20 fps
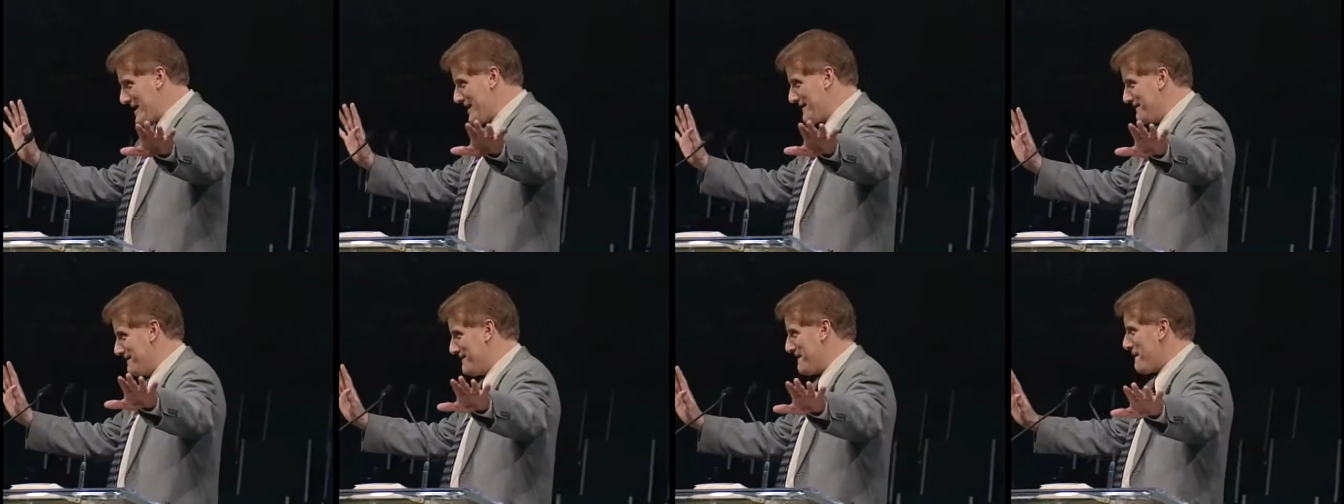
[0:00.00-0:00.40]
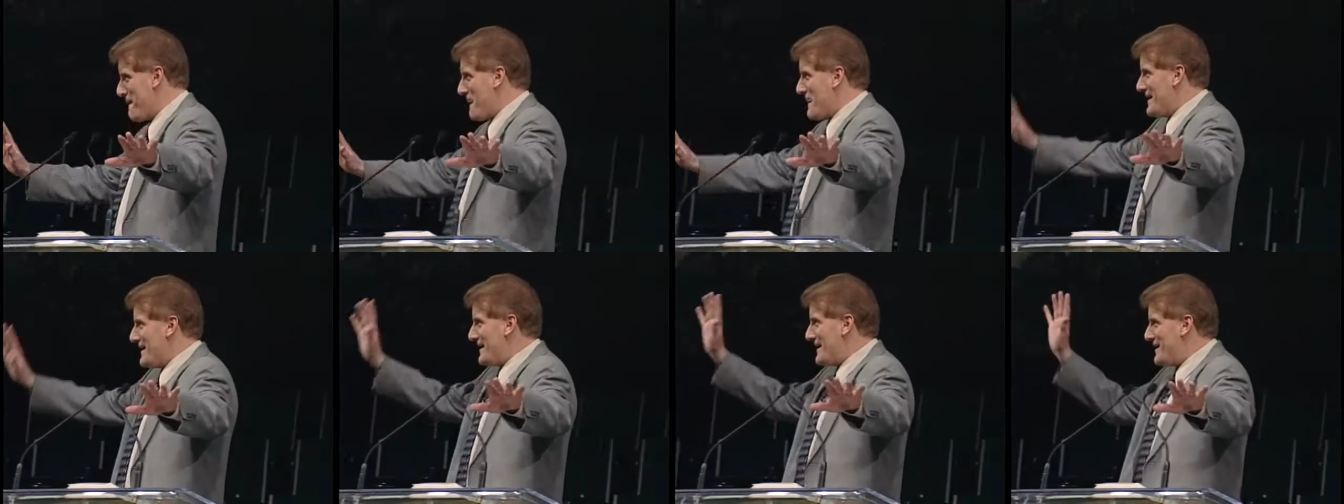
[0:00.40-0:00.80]
again.
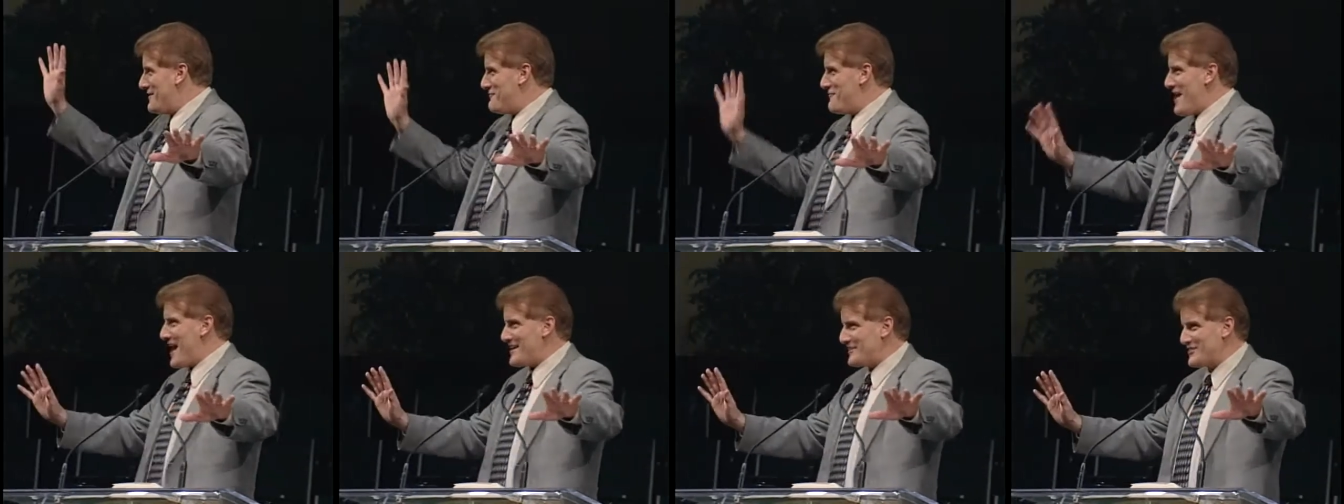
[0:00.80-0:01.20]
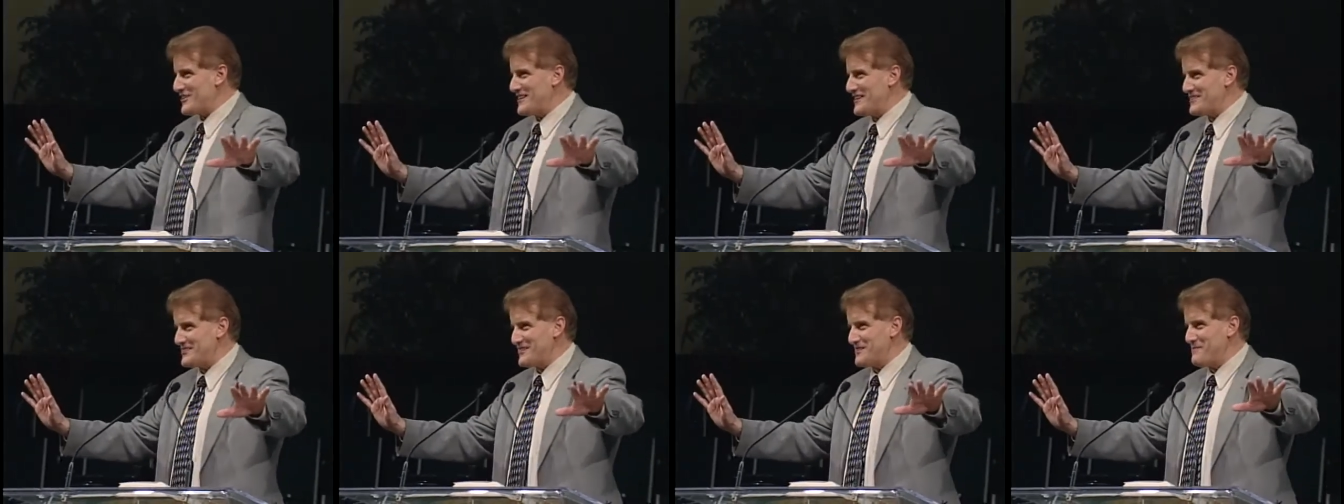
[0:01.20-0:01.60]

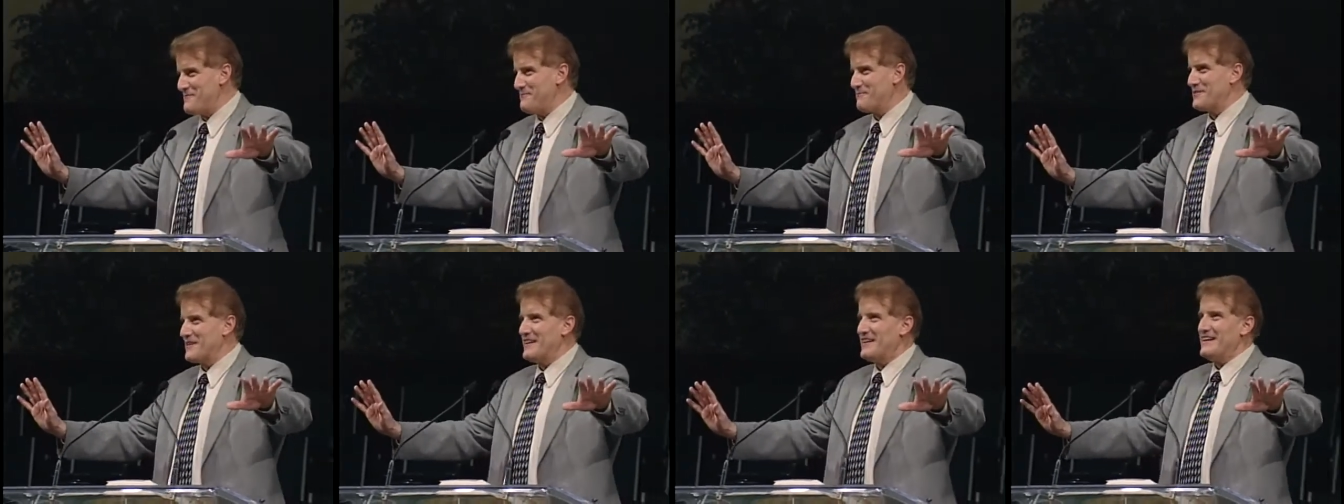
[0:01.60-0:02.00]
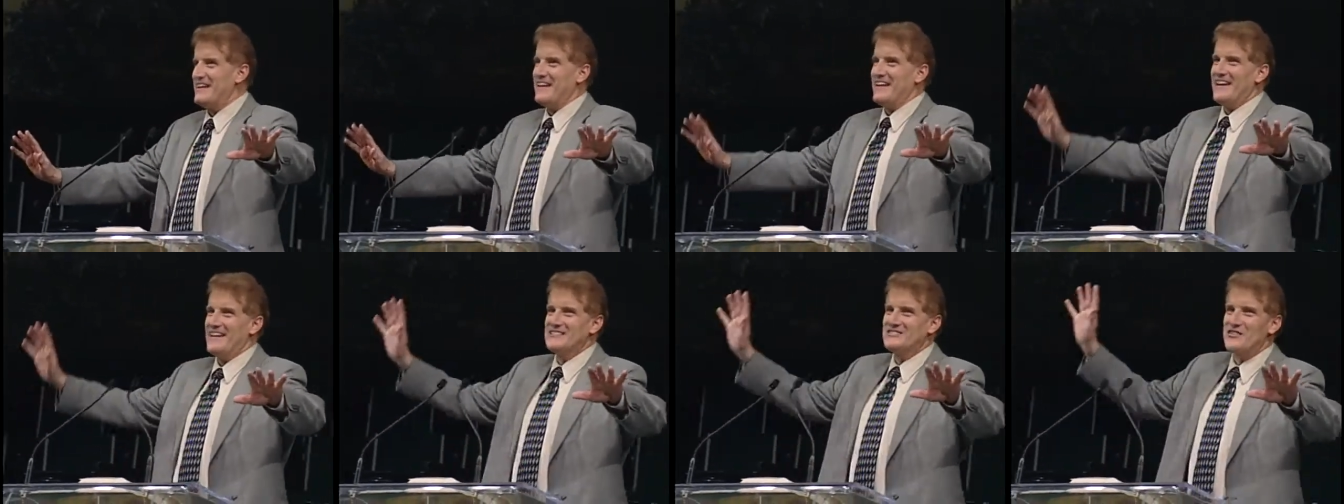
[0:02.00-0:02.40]
Evangelism
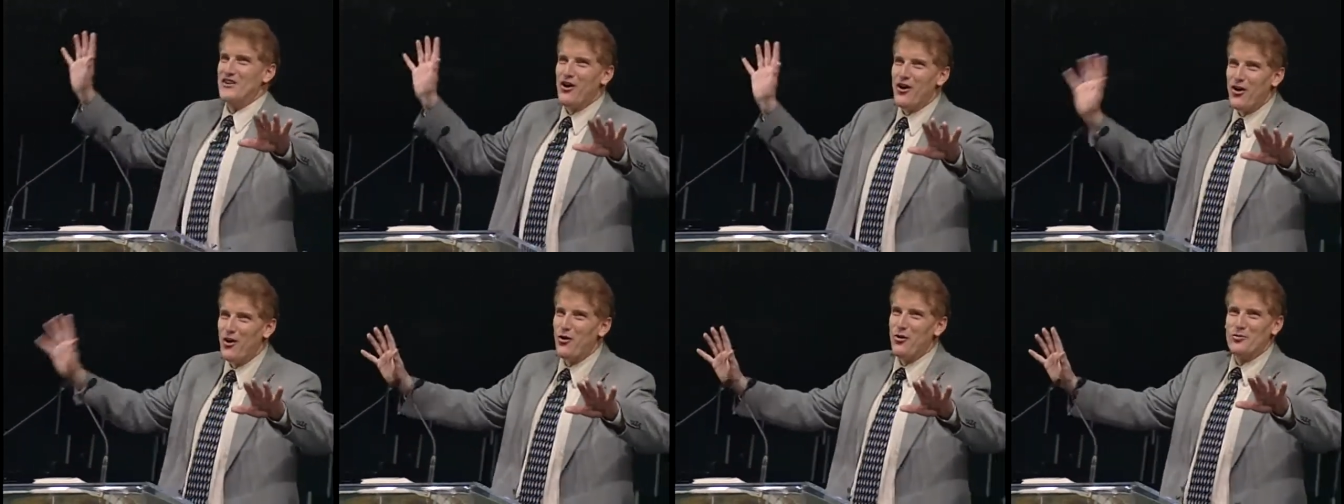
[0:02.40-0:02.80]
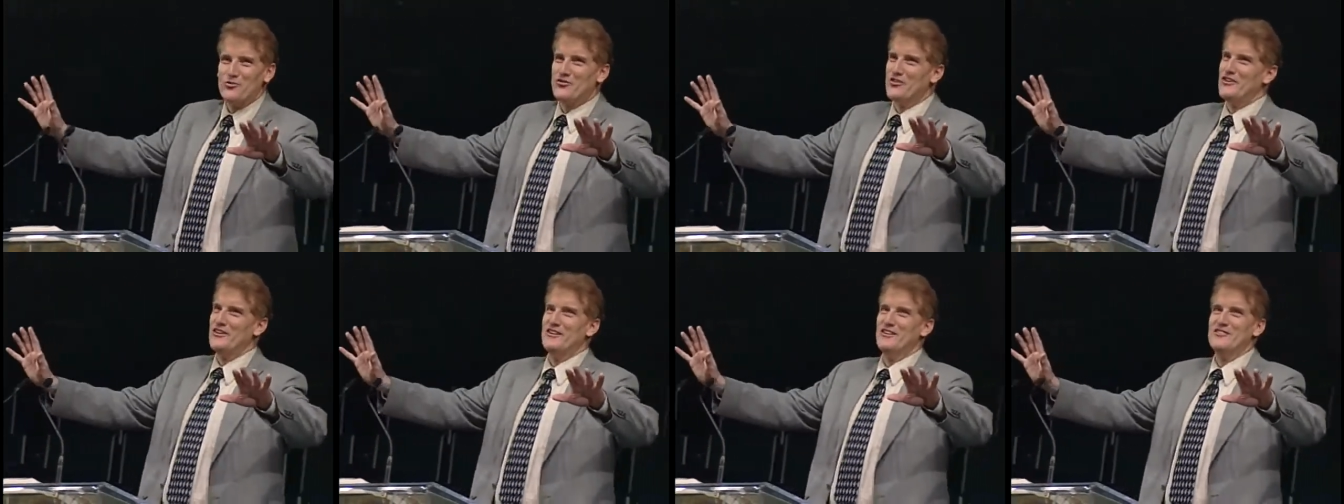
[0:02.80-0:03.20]
is the
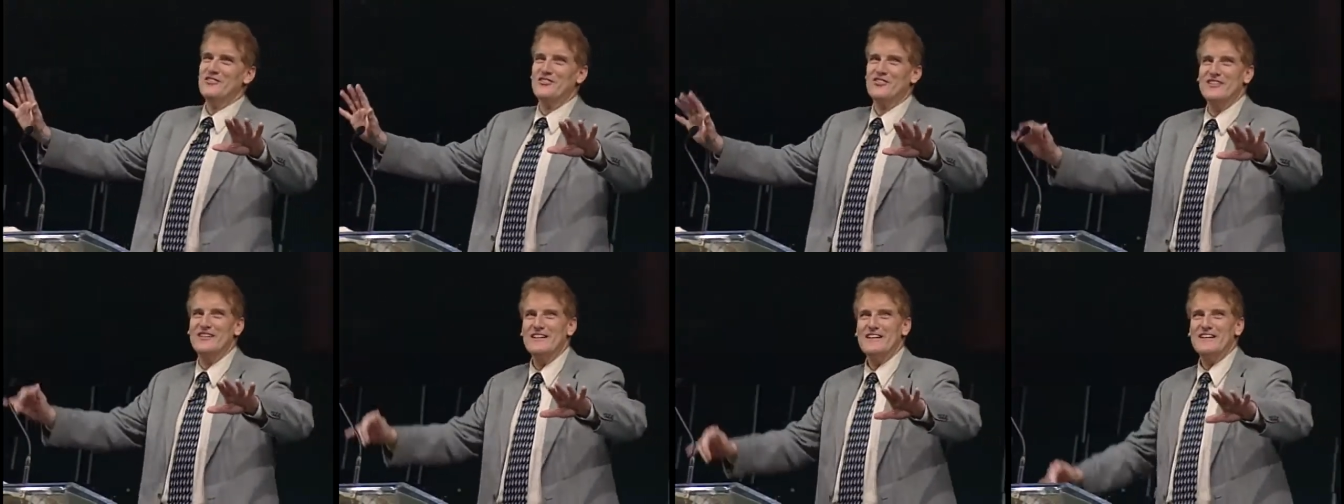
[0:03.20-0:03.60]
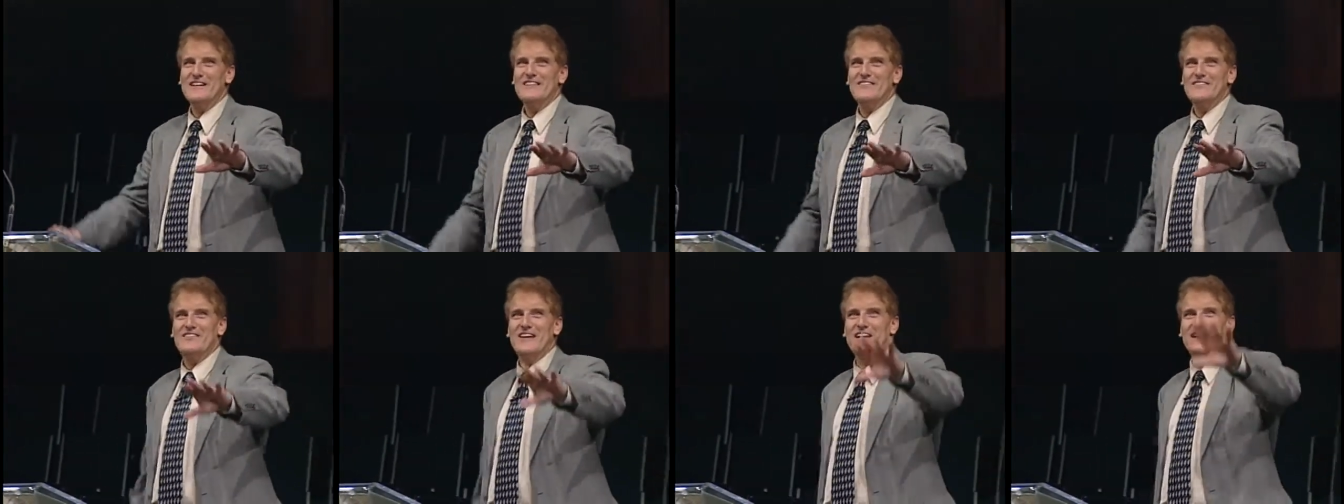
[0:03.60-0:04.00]
whole church
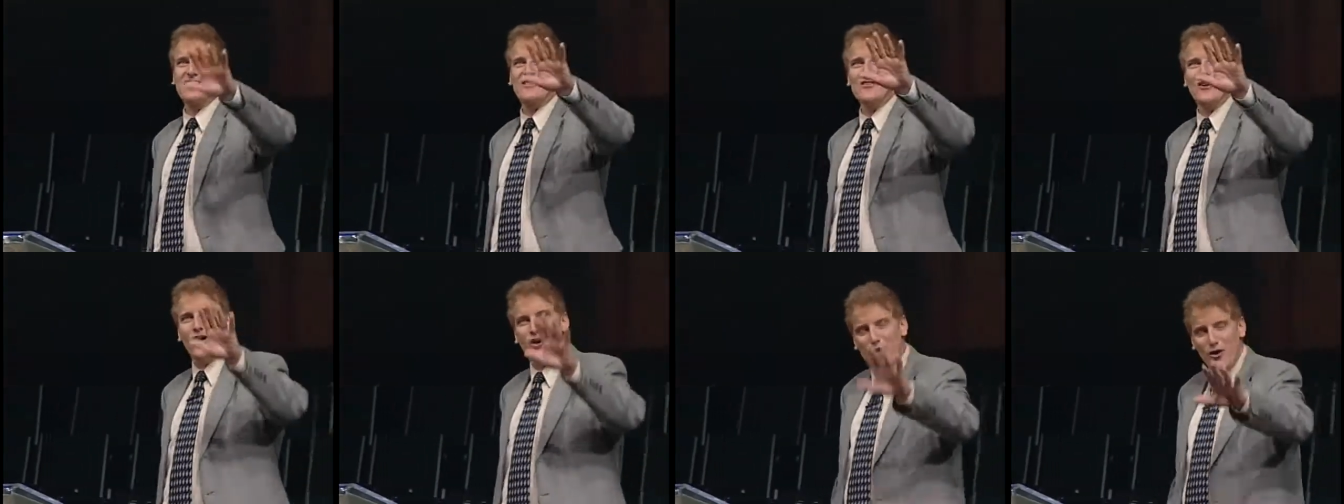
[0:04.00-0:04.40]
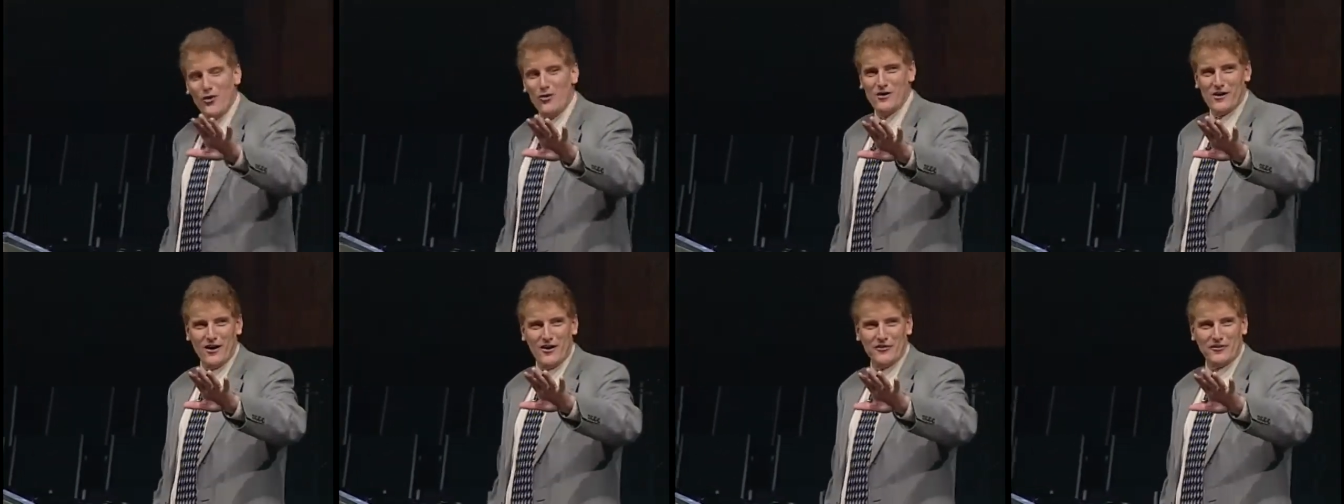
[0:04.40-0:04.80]
taking the
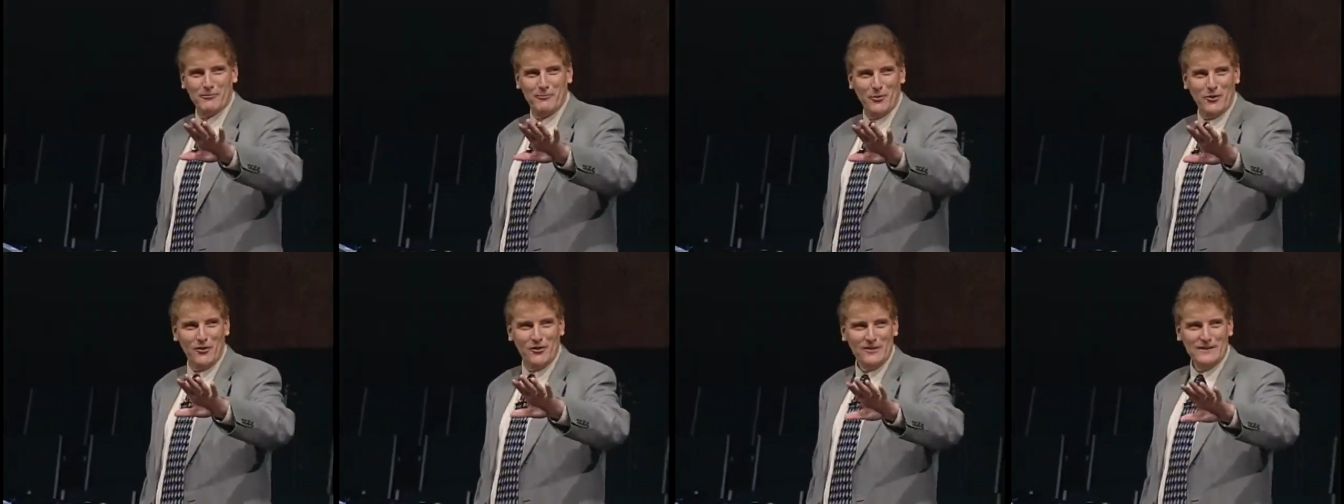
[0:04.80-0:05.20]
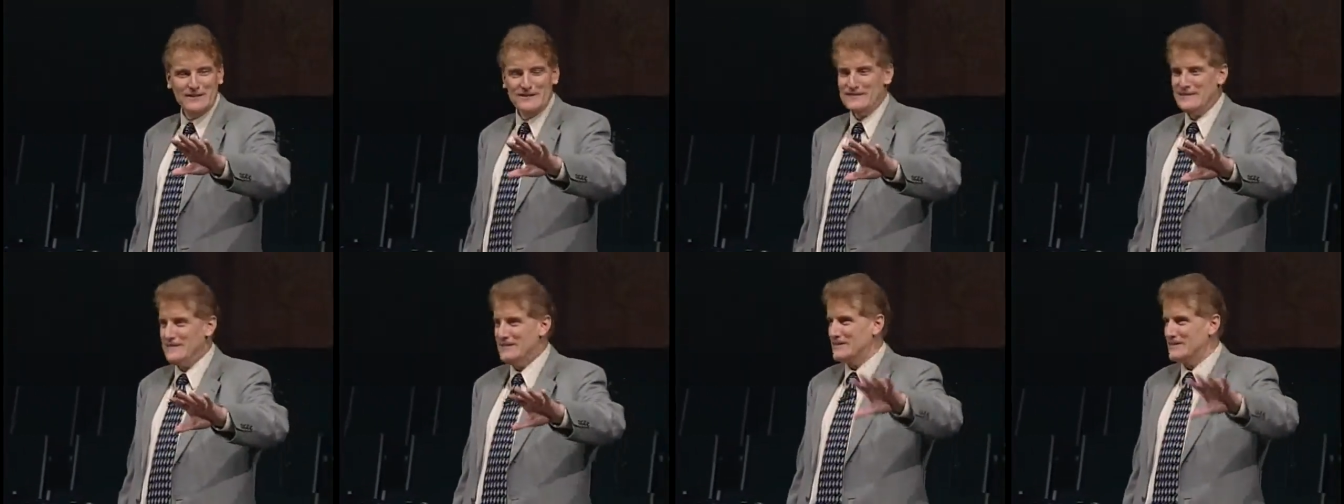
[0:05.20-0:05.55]
whole gospel